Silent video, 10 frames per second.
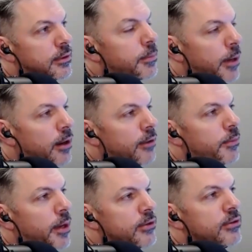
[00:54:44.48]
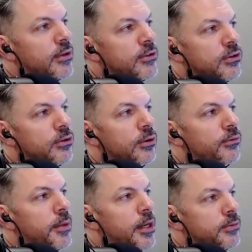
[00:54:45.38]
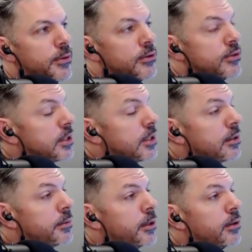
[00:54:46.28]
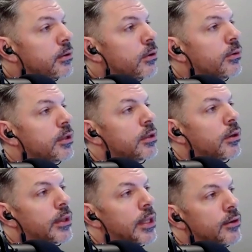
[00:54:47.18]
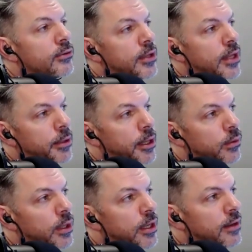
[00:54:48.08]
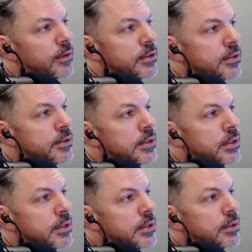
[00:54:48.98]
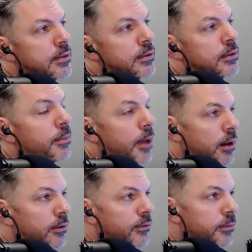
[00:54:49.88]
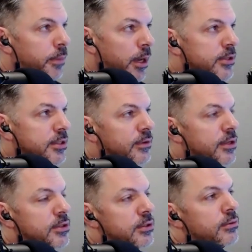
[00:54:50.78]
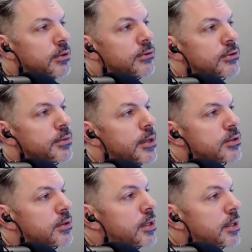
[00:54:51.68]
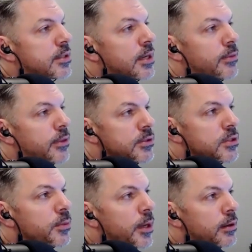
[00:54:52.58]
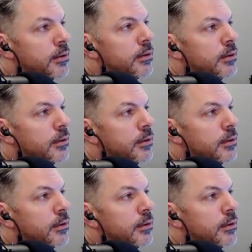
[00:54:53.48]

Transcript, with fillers: The powerful positive lesson you learned from that experience, seeing it appear in golden glowing letters on that blank white canvas. The powerful positive lesson you'll use to make sure that next time things go better.